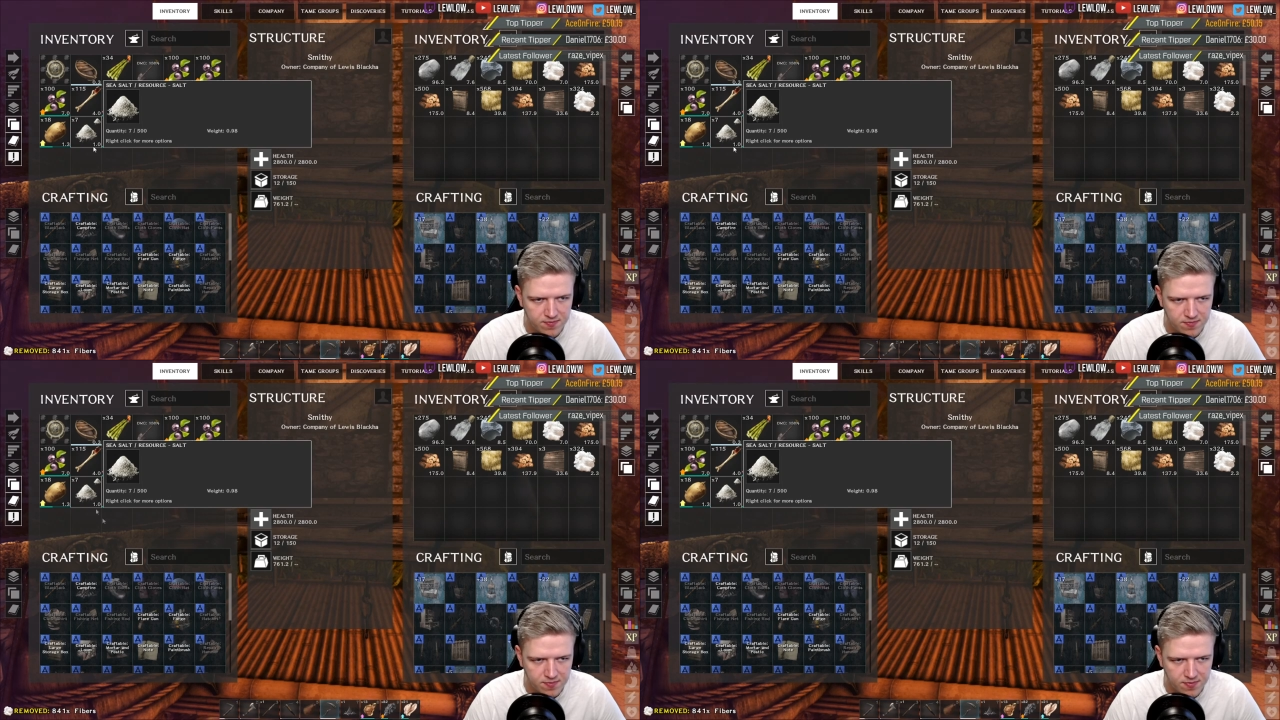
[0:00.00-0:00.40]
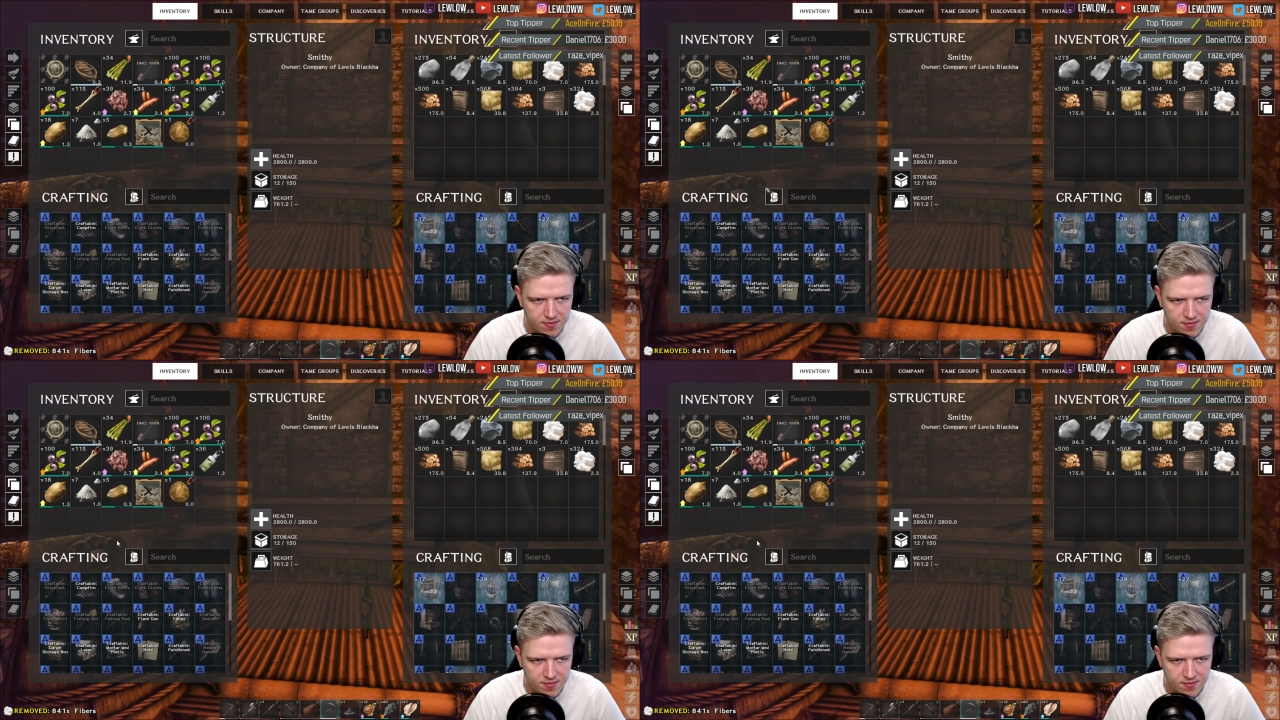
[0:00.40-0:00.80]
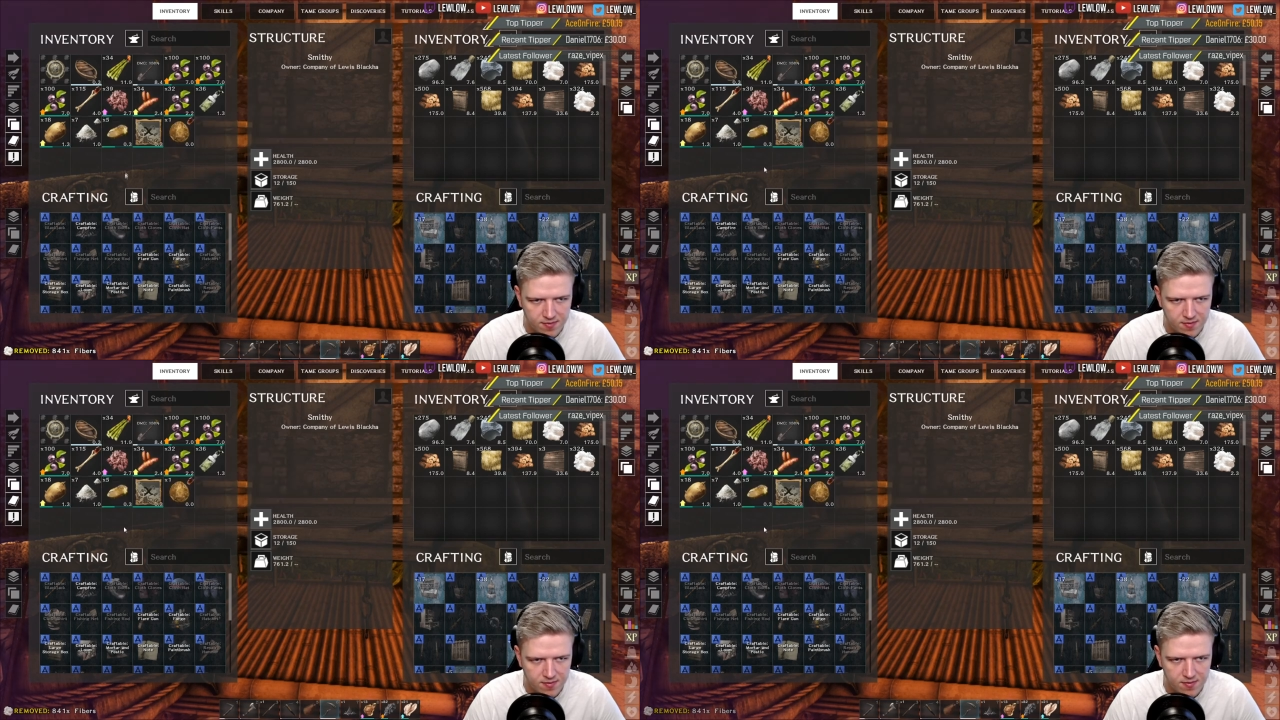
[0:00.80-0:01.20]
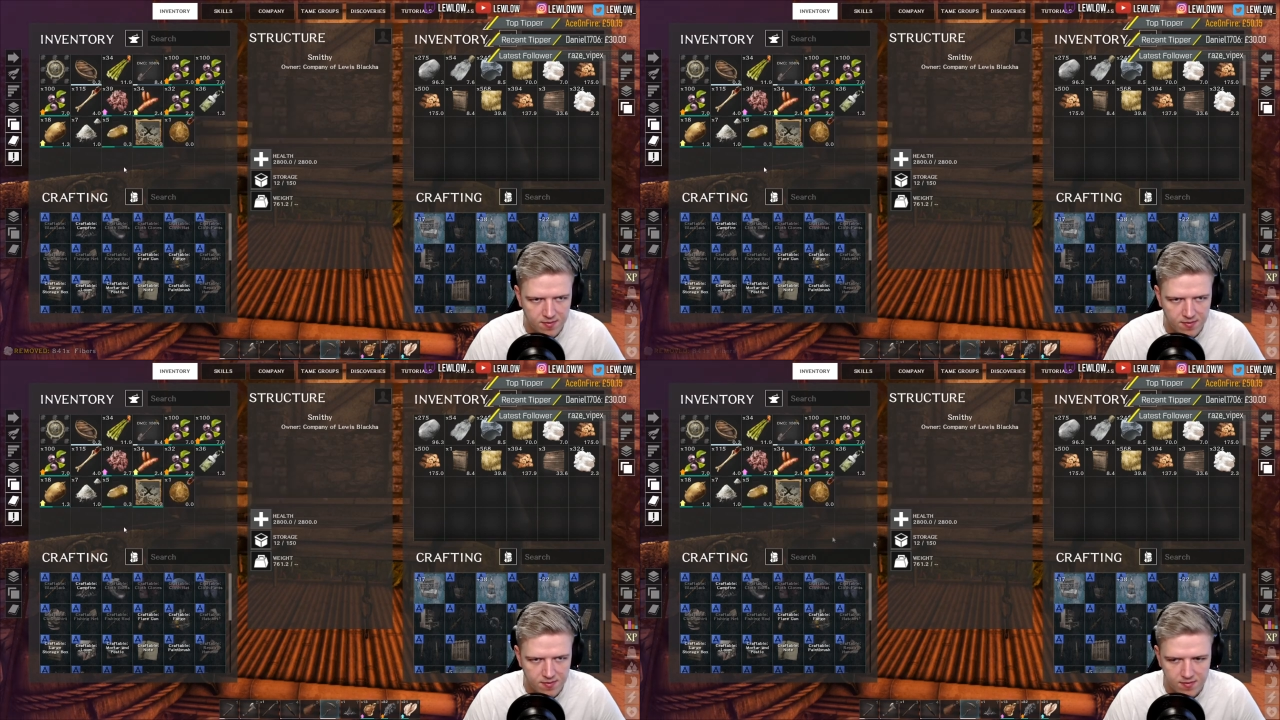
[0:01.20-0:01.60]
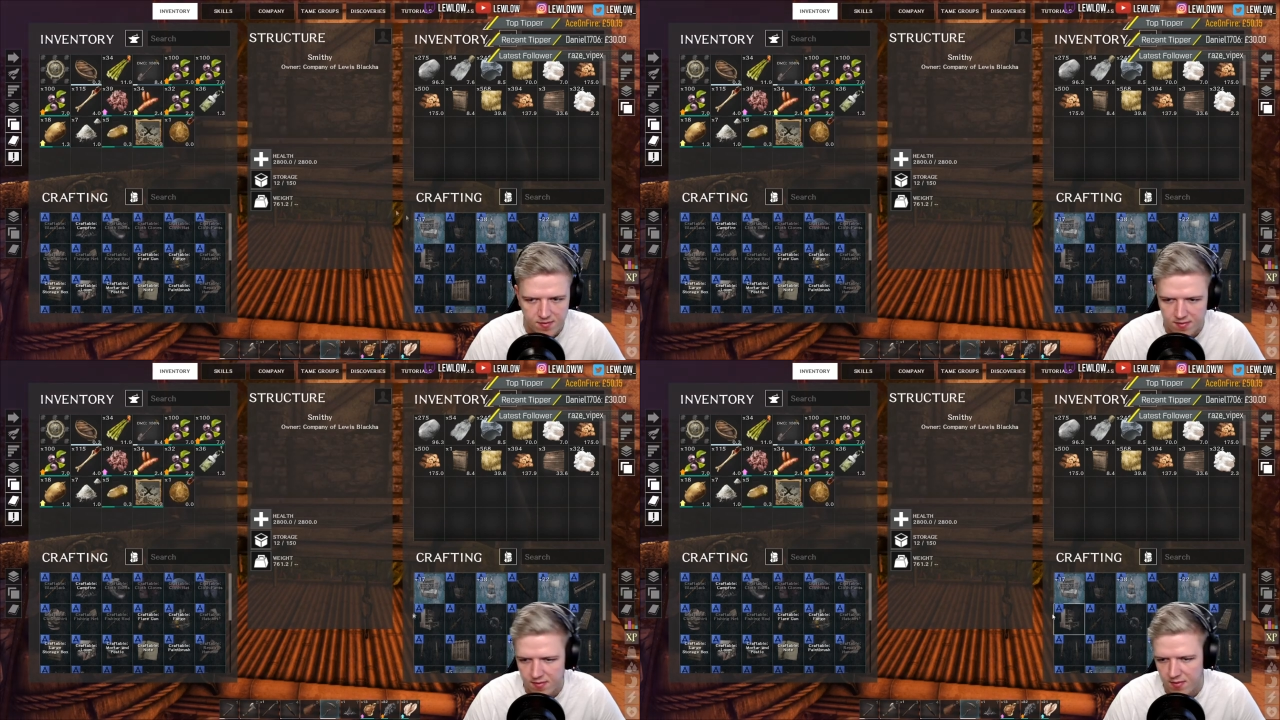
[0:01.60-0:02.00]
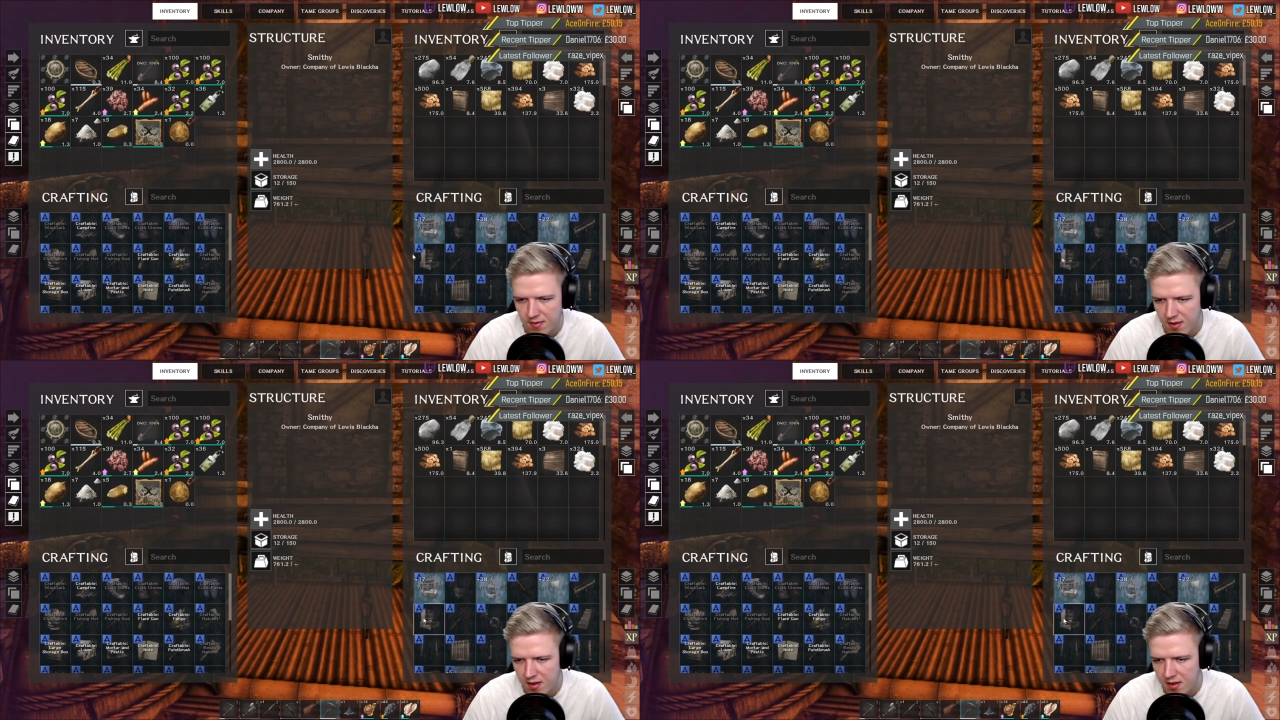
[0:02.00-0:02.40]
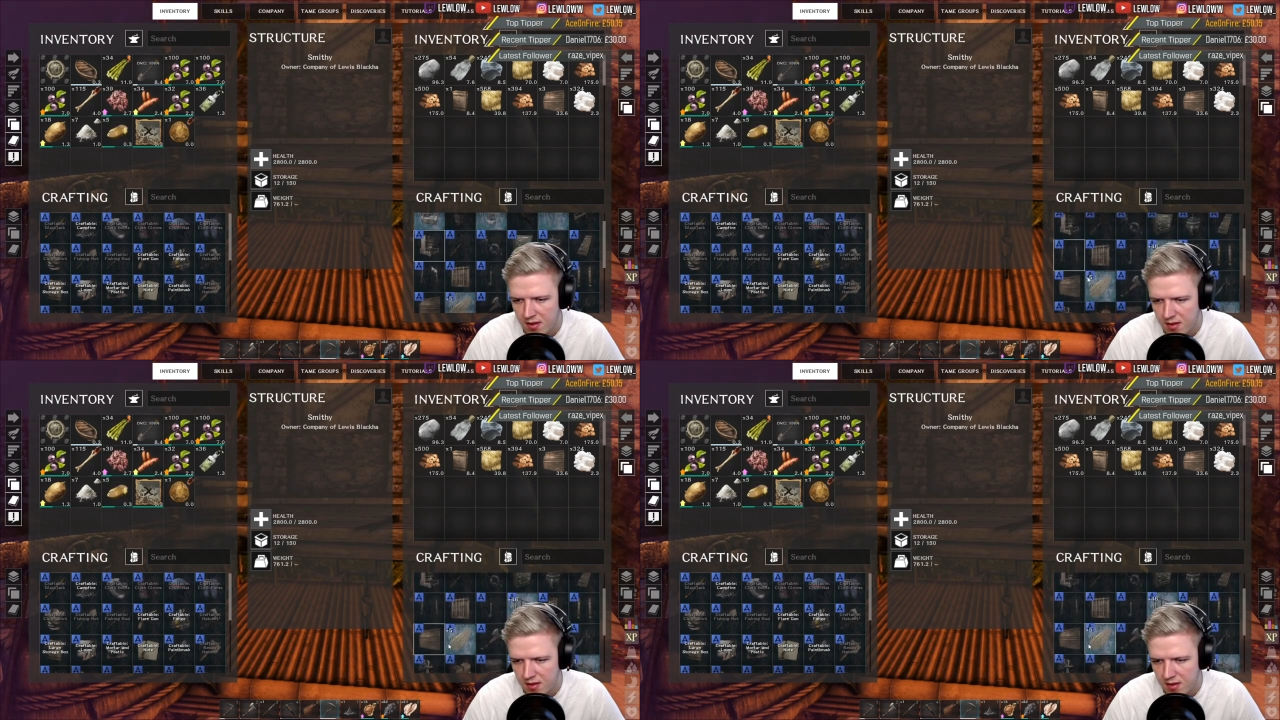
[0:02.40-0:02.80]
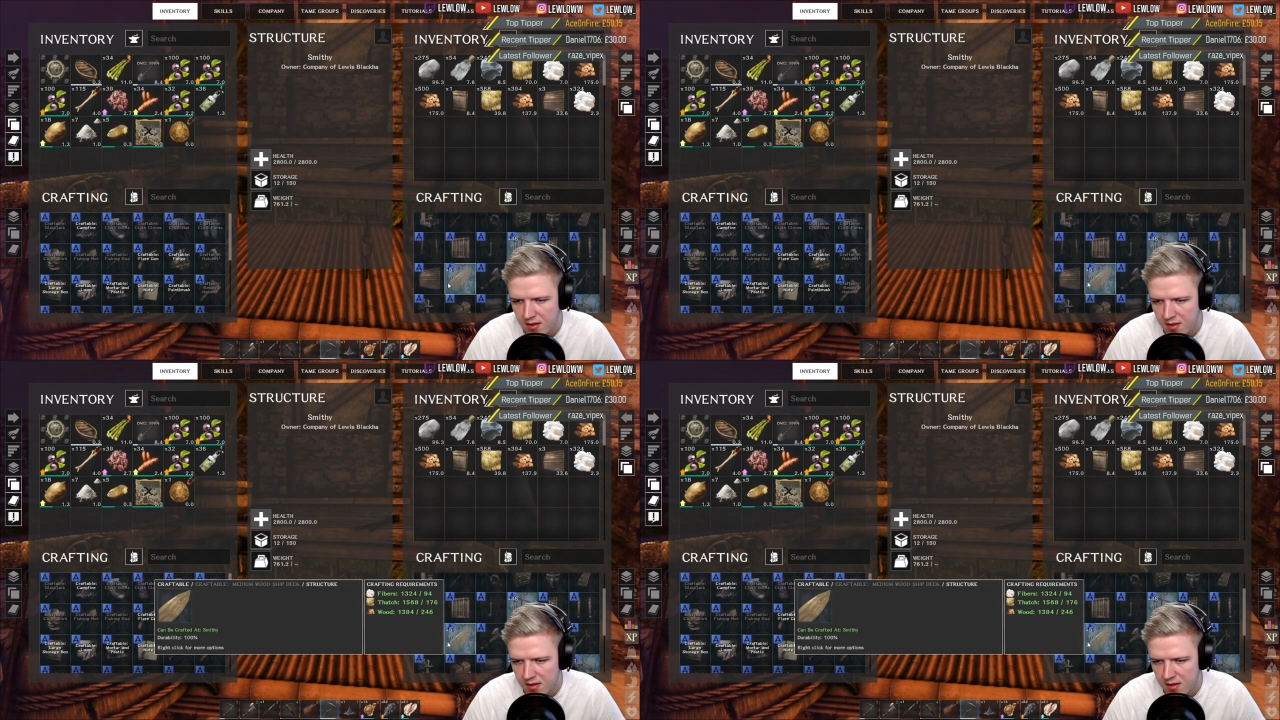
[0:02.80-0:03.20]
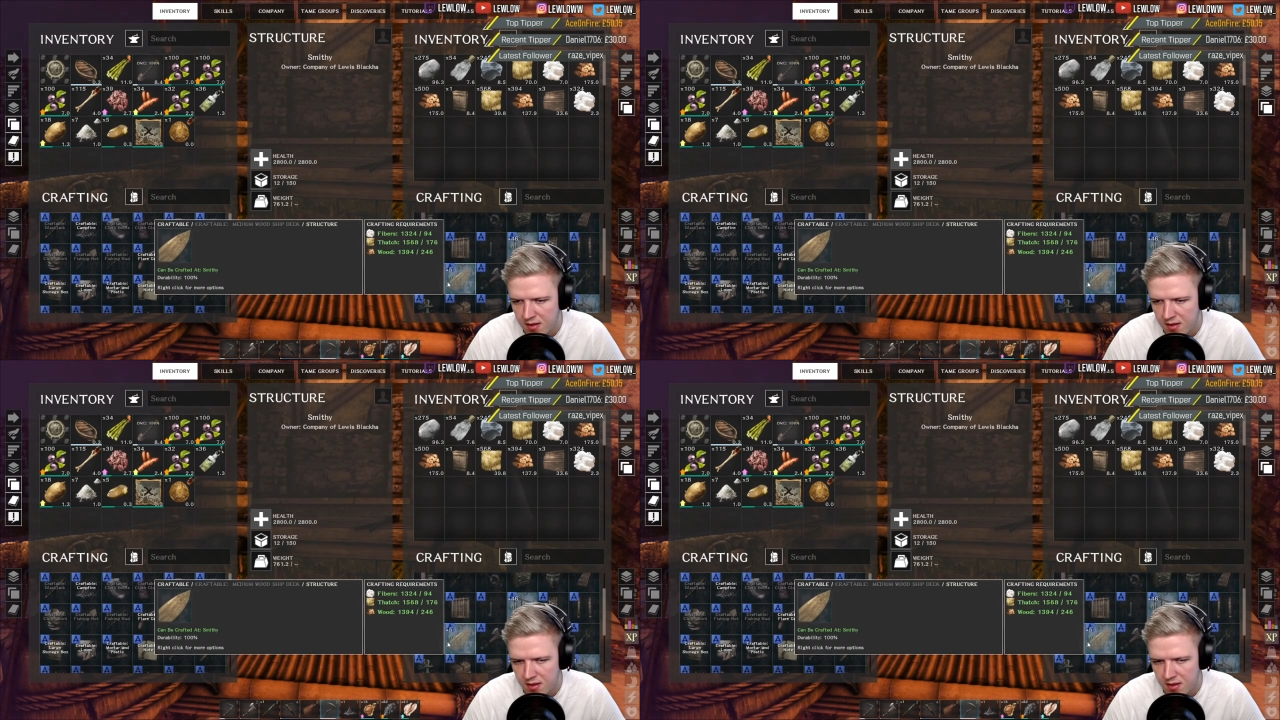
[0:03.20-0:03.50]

No one is speaking in this clip.